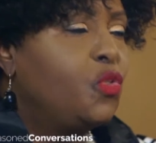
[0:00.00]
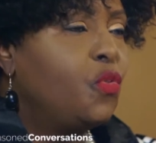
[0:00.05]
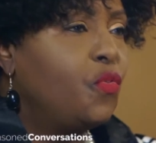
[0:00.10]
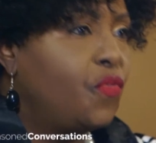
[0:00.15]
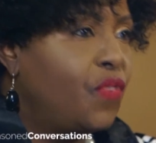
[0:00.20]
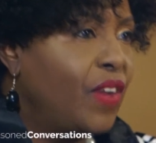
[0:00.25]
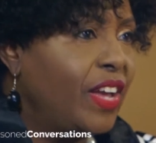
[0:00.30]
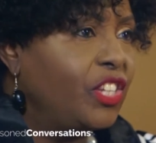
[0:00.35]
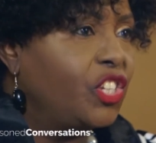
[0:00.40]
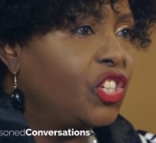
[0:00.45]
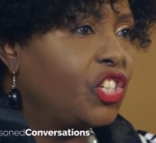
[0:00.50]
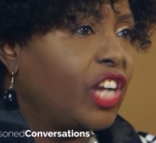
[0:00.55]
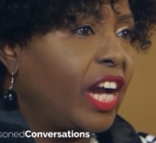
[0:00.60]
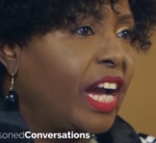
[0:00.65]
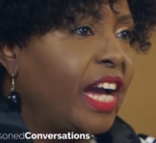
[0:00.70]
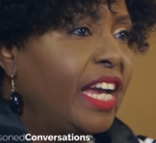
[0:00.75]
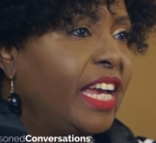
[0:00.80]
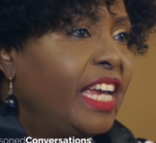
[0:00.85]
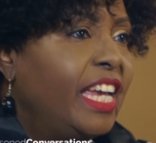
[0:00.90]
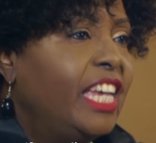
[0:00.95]
to
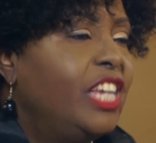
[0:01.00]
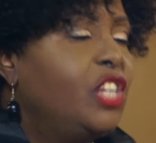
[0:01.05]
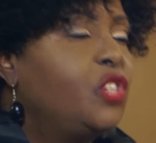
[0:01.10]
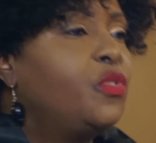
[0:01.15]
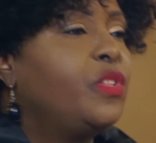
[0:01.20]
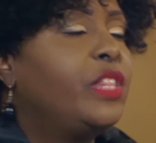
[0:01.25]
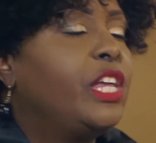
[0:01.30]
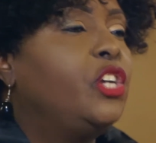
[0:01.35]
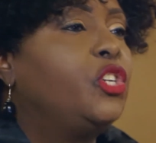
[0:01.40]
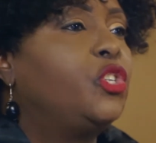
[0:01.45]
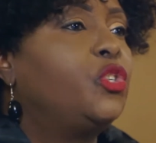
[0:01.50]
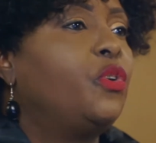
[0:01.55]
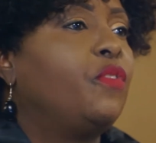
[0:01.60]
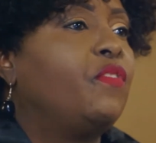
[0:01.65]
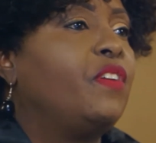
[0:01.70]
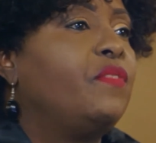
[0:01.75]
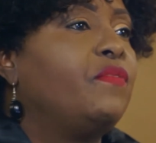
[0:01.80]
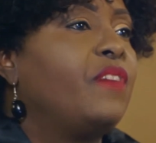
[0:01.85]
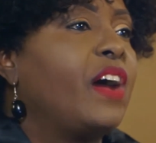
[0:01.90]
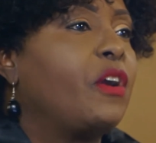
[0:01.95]
venture into the issue of
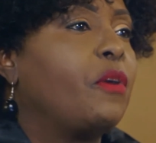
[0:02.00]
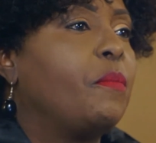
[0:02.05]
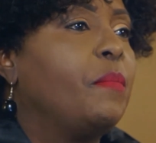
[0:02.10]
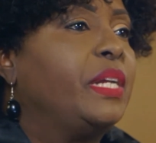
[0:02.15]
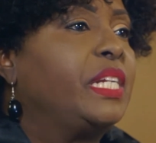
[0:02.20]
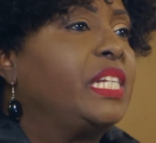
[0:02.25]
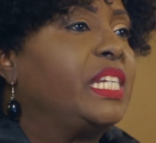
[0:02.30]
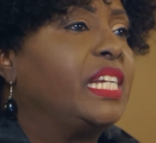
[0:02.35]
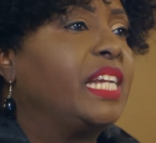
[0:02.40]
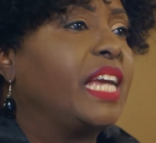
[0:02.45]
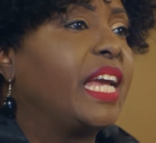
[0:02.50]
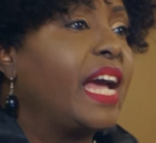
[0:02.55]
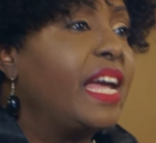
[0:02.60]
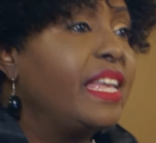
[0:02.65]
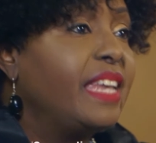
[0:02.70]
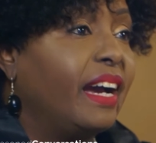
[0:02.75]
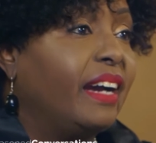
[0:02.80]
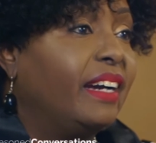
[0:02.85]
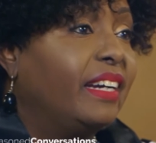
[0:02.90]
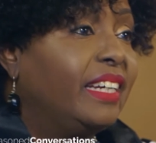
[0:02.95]
environment in
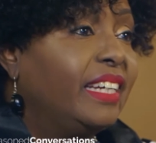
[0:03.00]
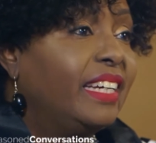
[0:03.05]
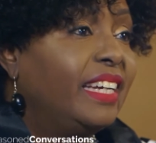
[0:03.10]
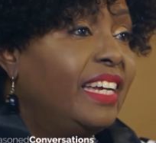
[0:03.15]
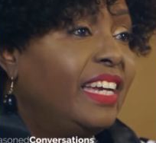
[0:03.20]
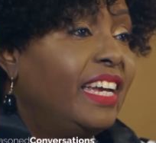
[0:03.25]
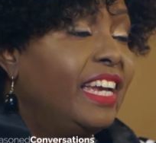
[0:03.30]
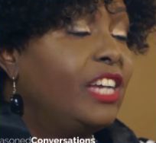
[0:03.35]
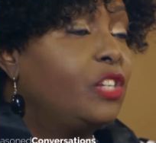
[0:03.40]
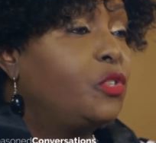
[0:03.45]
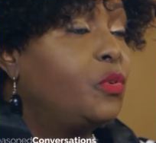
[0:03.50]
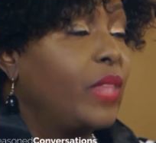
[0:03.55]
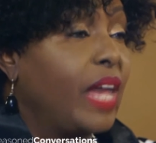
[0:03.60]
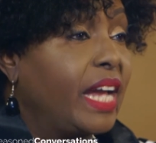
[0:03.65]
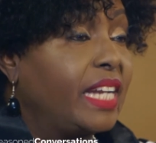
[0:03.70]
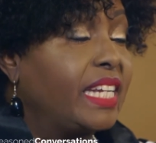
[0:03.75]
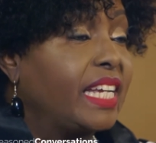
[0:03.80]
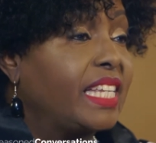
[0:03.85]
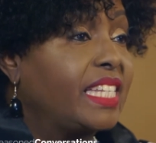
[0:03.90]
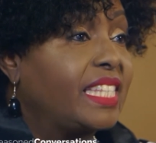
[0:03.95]
Kenya. And to
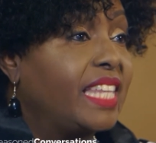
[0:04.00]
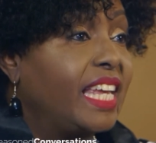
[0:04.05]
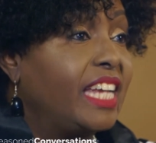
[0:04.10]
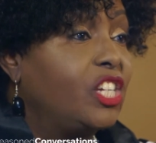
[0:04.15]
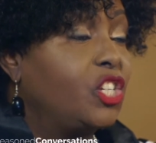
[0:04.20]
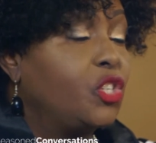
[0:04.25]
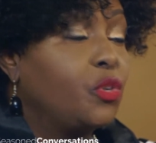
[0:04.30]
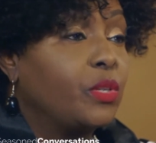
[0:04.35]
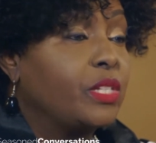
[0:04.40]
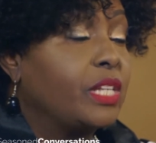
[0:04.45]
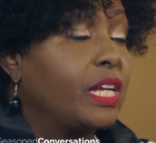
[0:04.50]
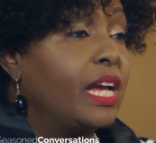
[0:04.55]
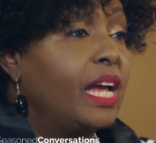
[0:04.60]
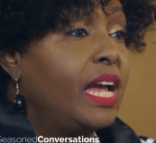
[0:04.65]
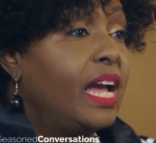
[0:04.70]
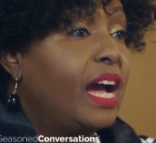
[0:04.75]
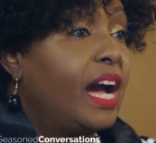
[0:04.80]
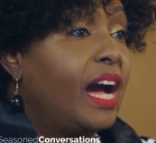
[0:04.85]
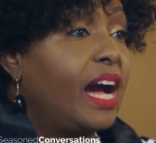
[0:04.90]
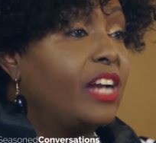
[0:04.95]
that extent, she was a
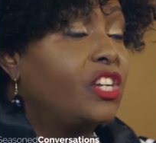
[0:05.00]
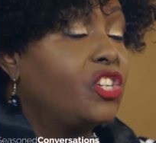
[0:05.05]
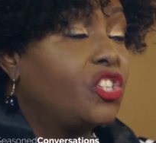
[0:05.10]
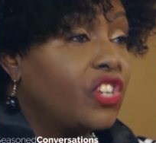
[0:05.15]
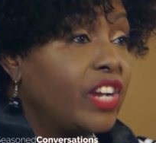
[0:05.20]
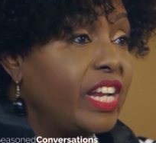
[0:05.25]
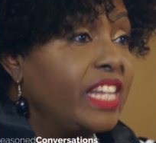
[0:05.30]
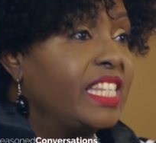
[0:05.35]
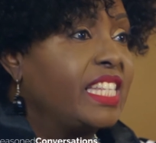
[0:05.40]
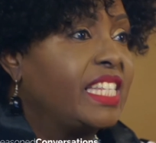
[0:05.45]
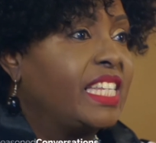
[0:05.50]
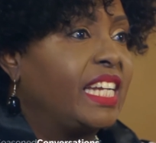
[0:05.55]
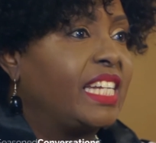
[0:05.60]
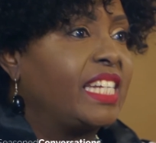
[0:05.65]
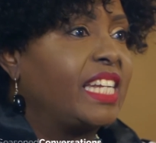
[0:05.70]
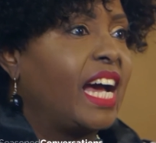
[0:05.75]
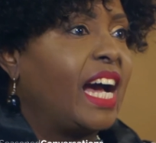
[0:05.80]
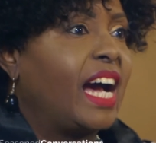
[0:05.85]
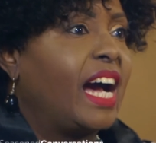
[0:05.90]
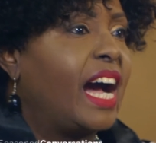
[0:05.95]

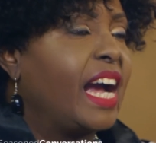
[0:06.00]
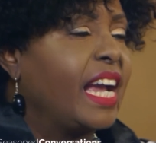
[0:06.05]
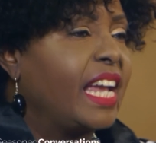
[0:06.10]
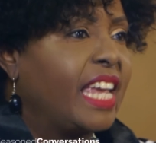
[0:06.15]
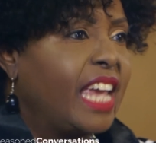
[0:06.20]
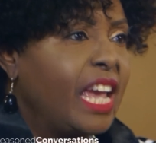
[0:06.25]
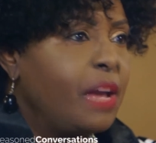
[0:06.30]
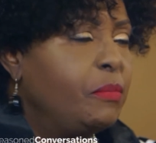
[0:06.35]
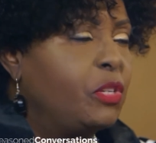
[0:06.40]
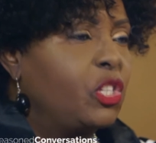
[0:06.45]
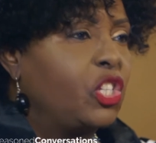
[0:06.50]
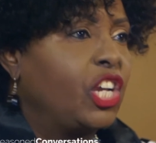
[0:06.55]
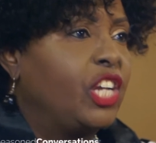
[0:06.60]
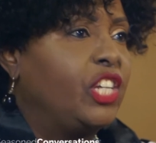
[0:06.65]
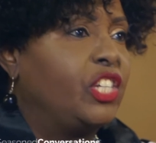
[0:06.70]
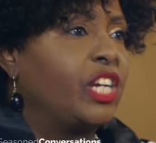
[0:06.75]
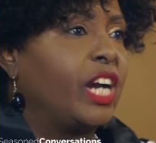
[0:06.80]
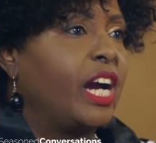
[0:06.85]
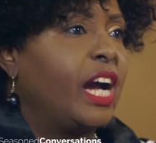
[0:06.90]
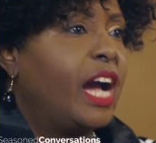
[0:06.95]
trendsetter, a game
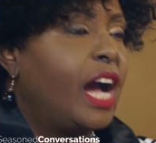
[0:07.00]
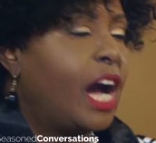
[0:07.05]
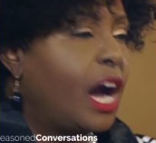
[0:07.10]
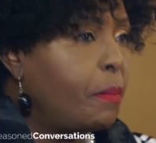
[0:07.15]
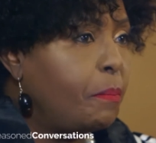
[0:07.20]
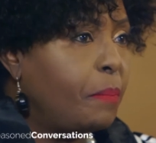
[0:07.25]
changer, a